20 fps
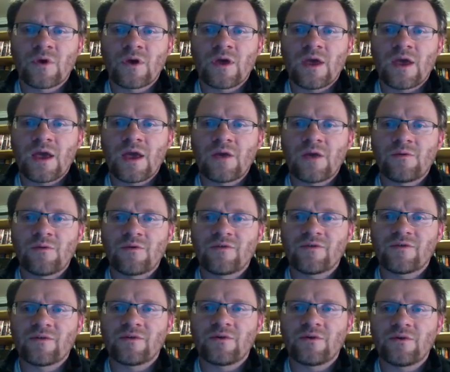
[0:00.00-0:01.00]
And we
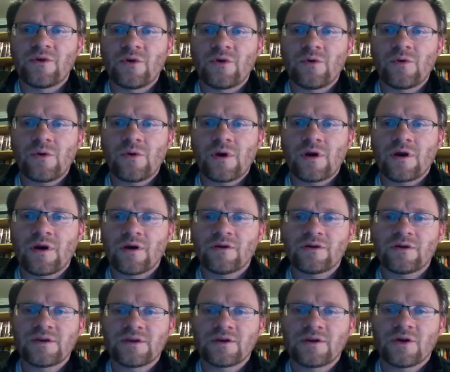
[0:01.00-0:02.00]
still don't know
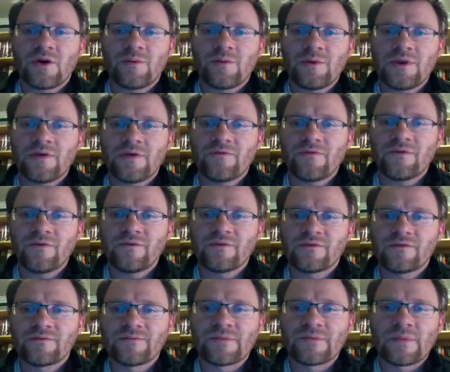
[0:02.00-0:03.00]
our common
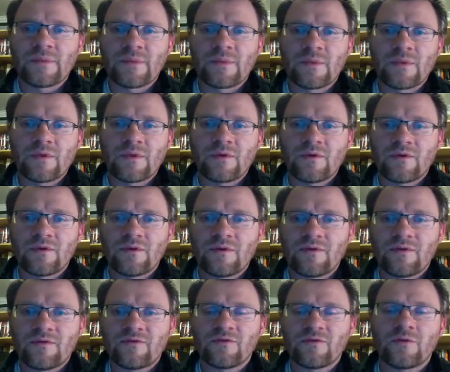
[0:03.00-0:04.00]
difference.
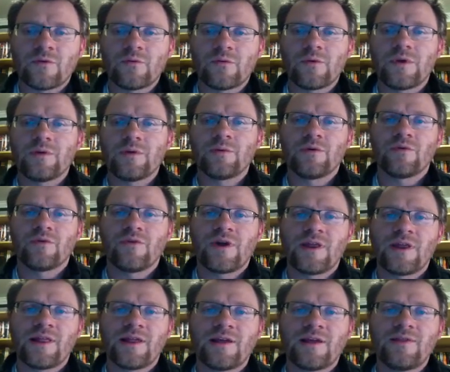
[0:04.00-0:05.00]
So we will write
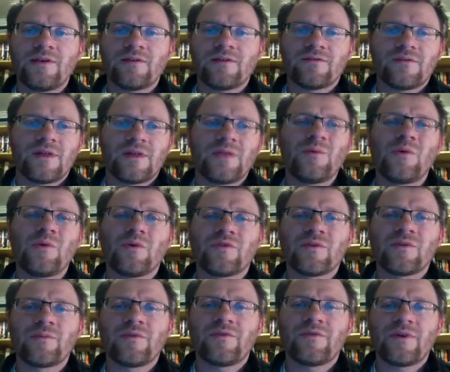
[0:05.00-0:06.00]
it like this. And we will
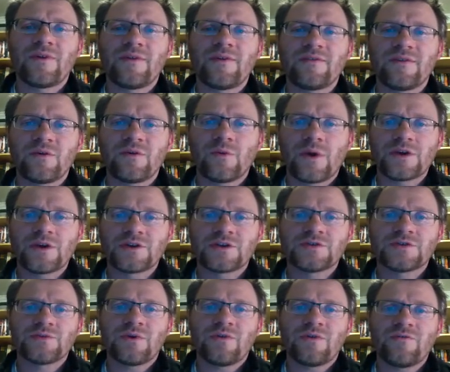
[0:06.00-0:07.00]
simplify this equation
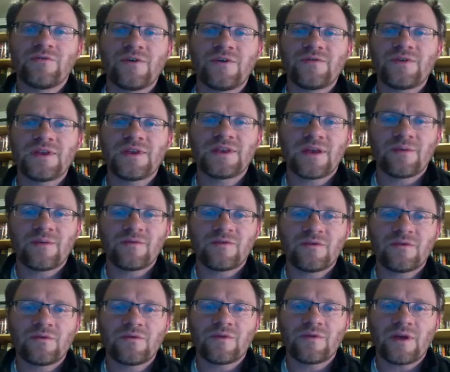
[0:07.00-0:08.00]
as well. 50 times
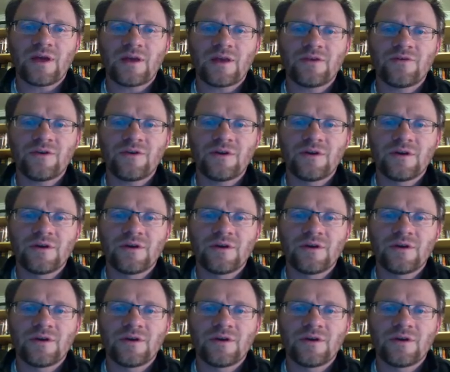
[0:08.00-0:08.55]
2 is 100.